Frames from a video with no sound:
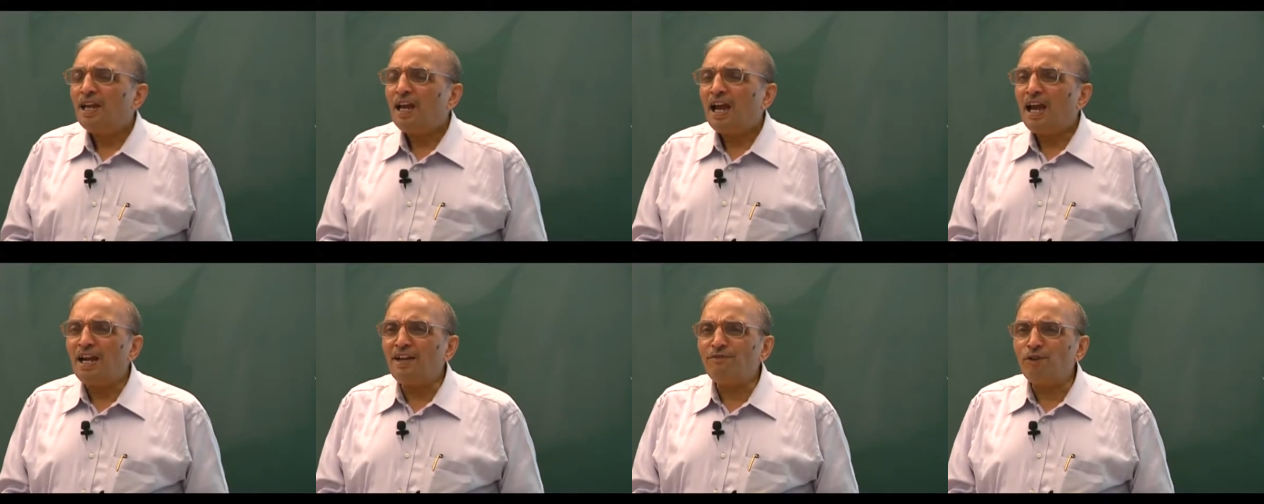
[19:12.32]

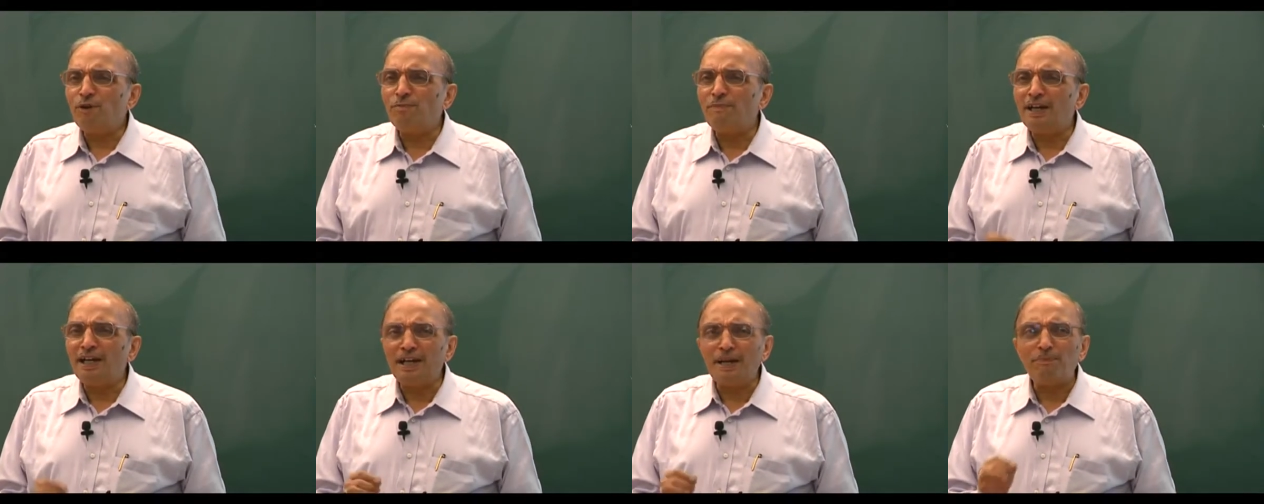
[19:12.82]
and if you
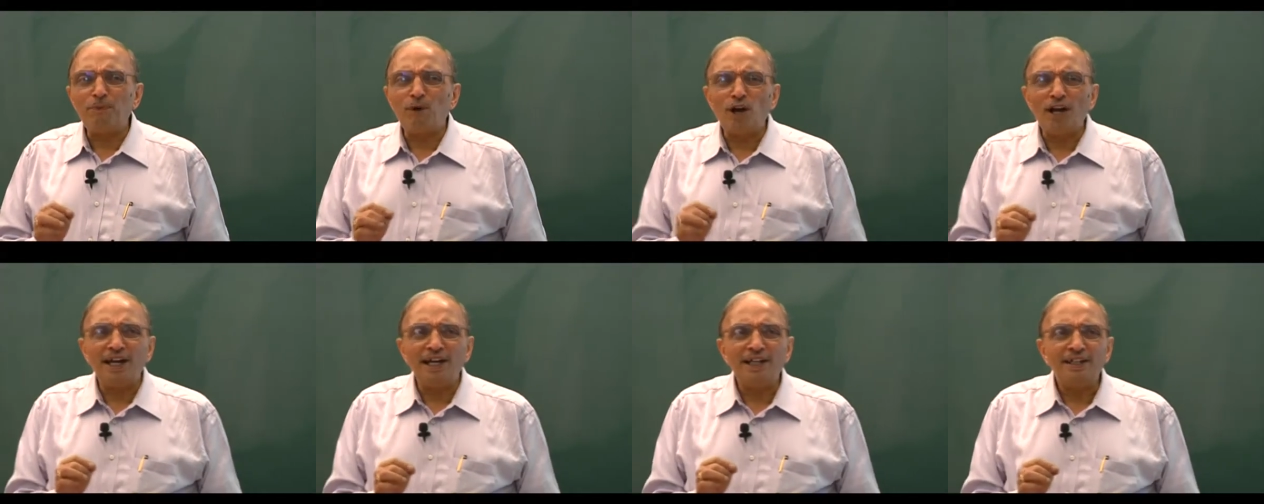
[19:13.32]
make it a
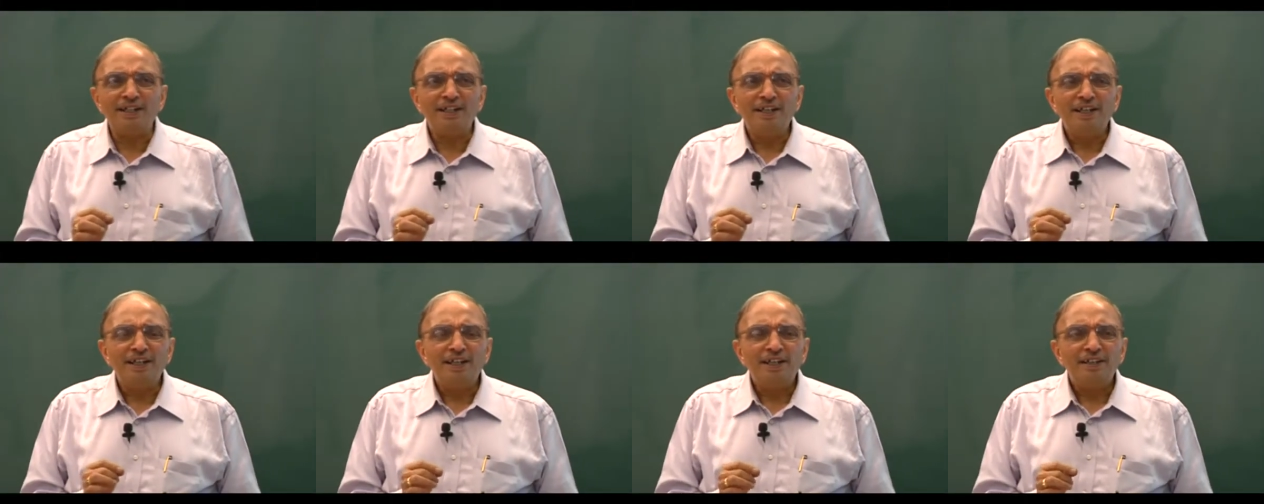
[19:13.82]
point
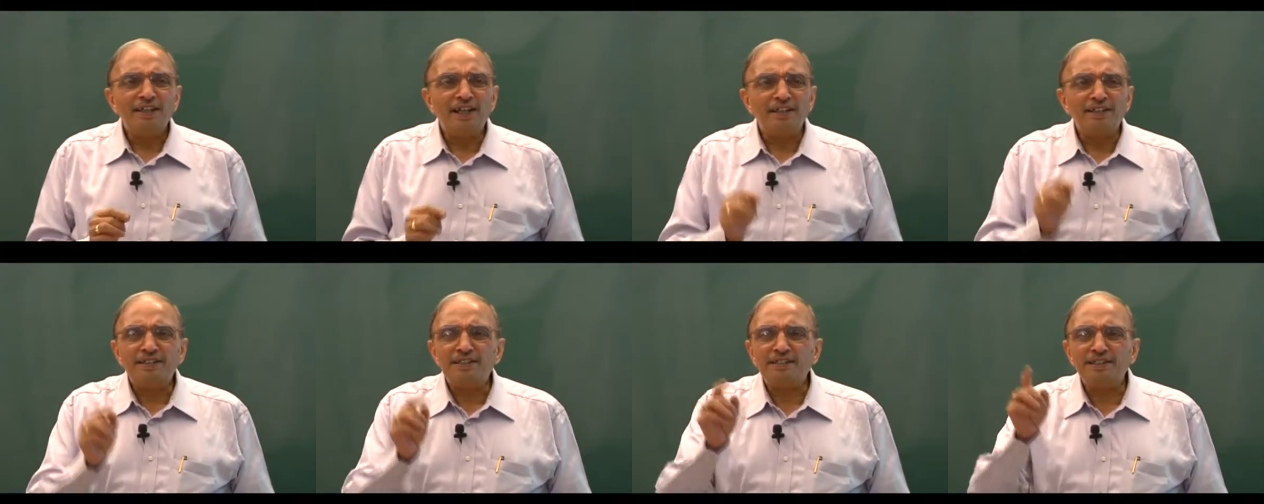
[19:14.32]

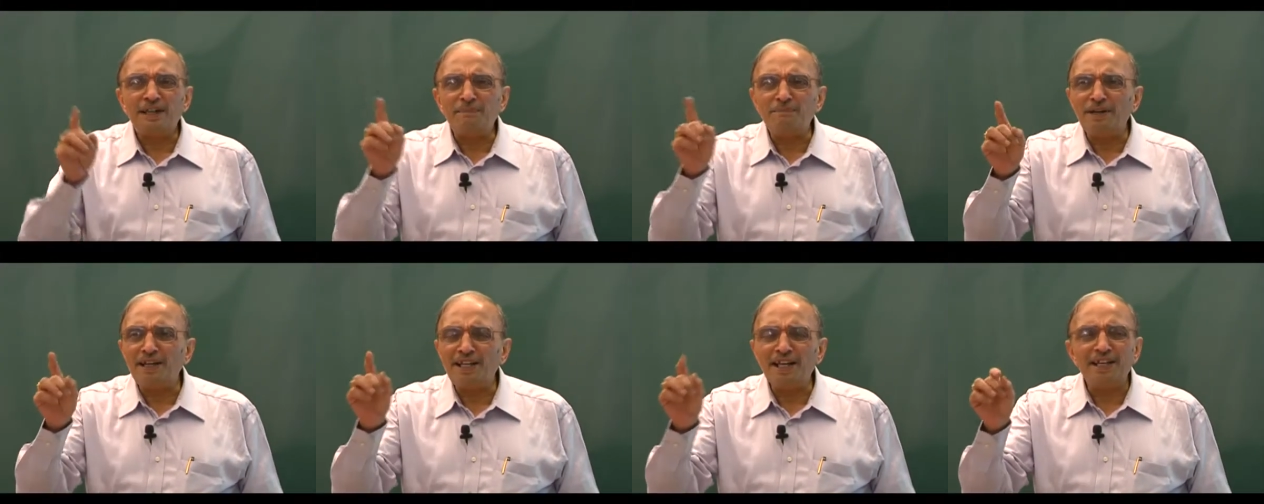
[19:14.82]
that
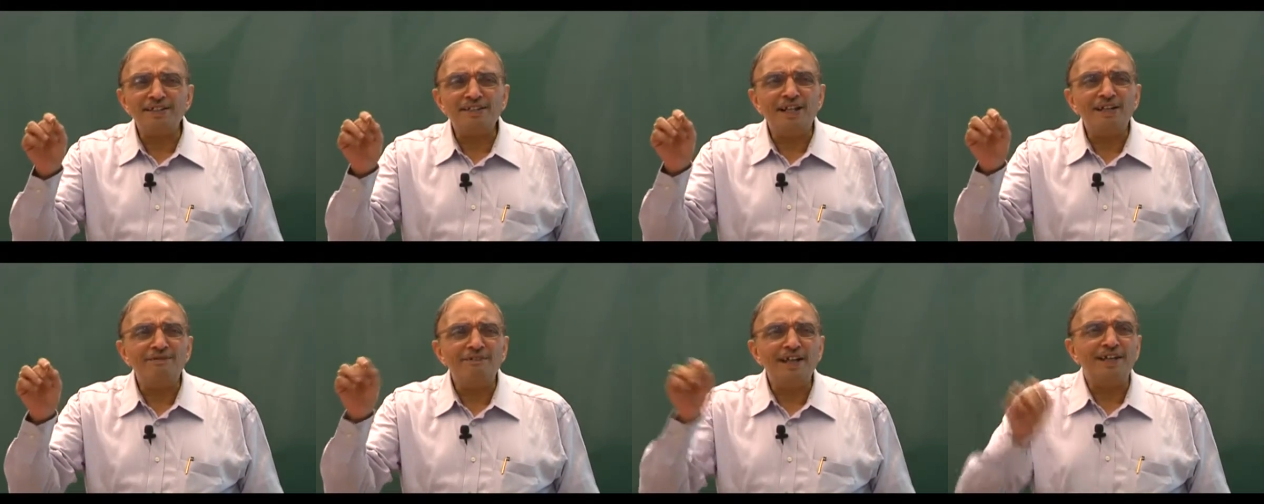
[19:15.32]
somebody has
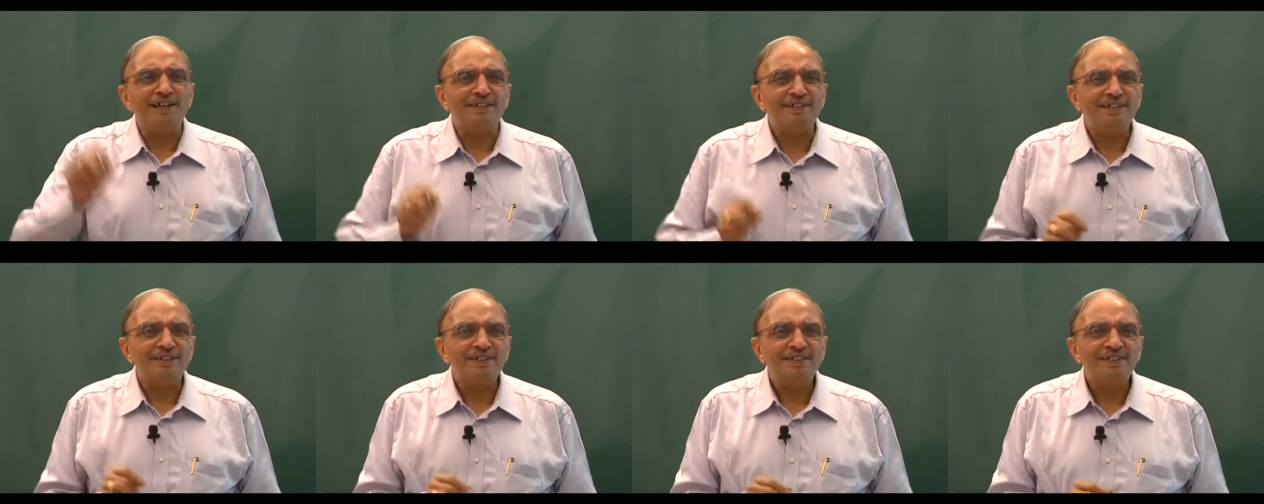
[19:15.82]
done well,
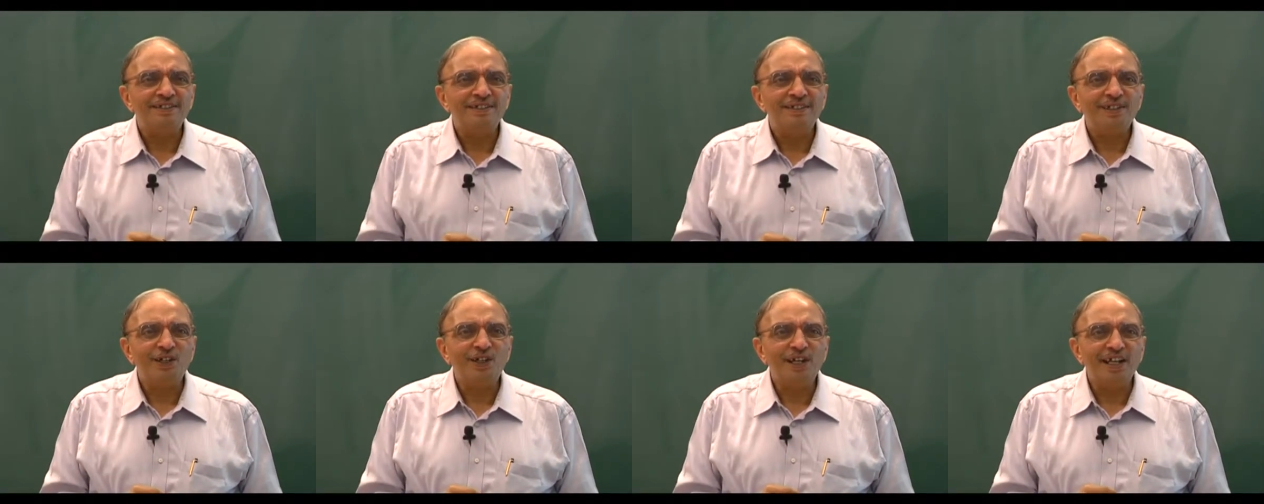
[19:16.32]

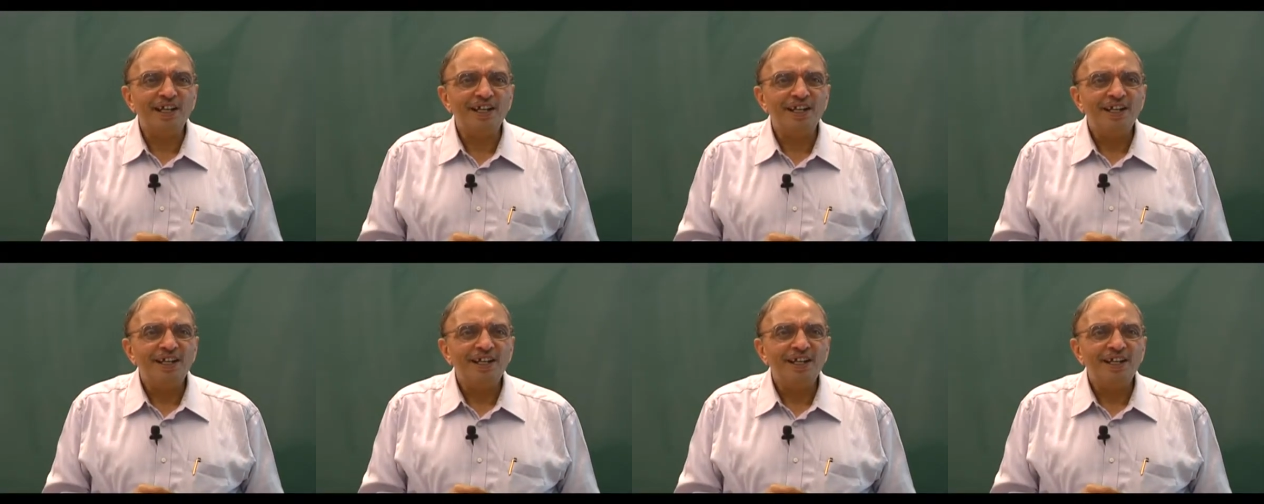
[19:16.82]
okay,